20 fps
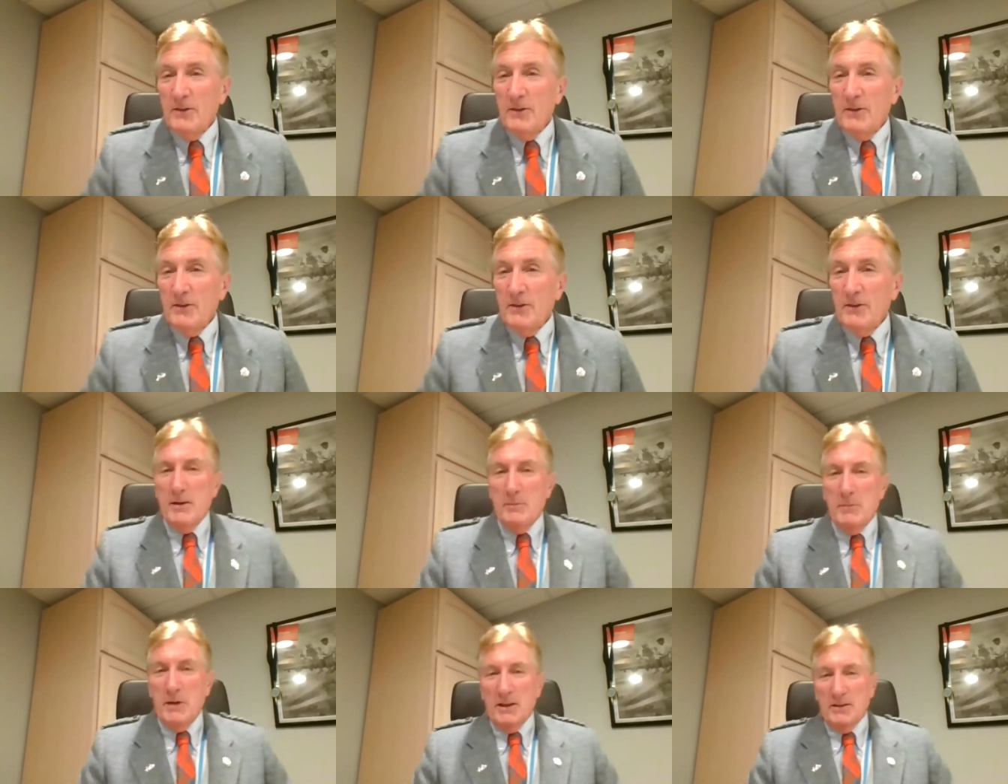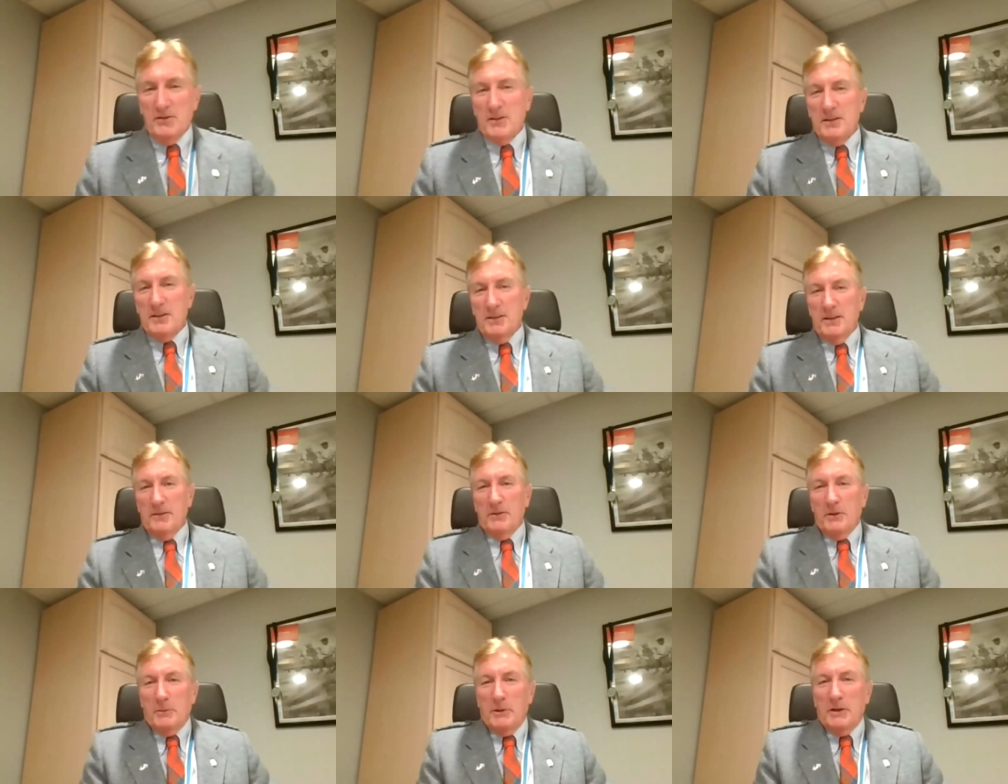you very much. Can
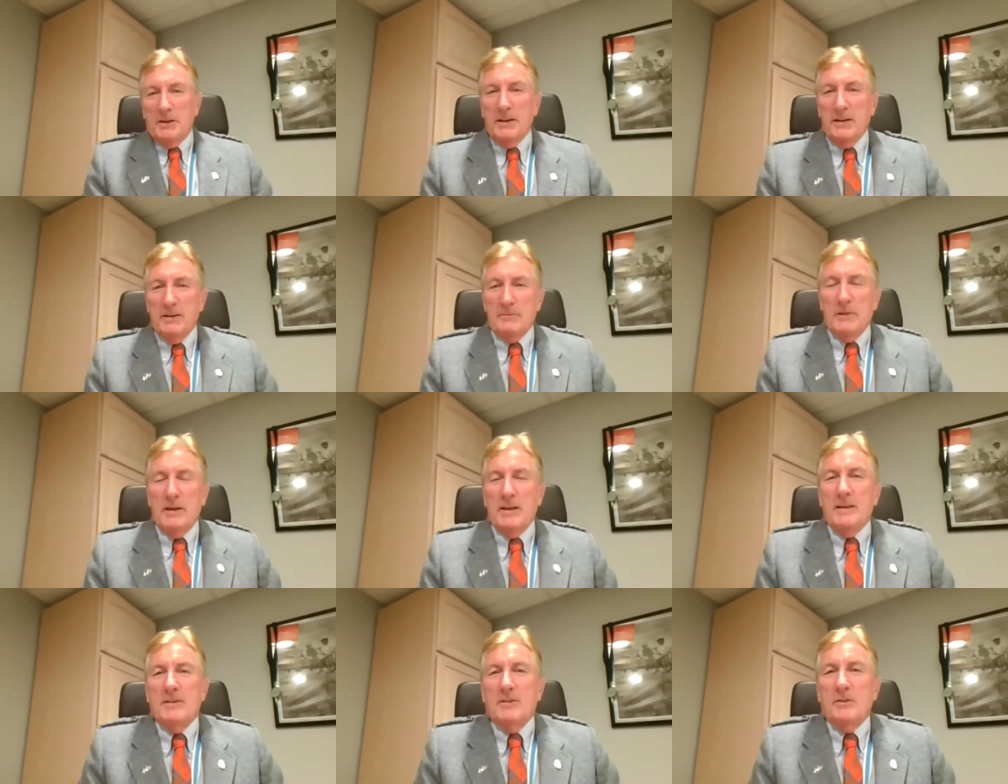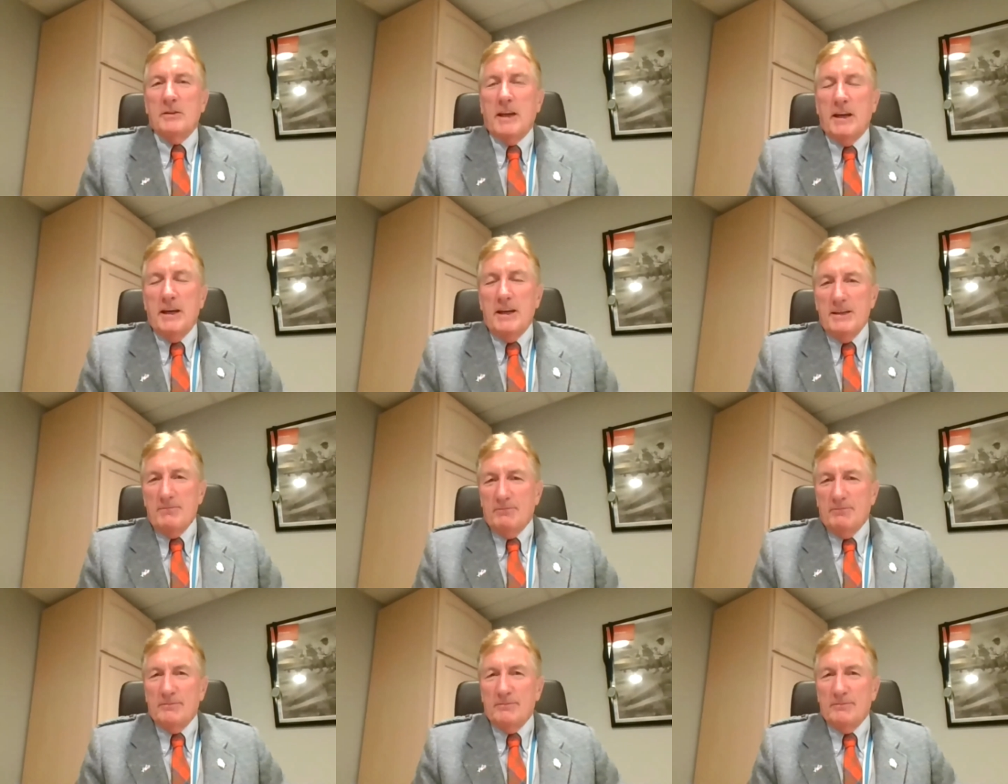everyone hear me okay?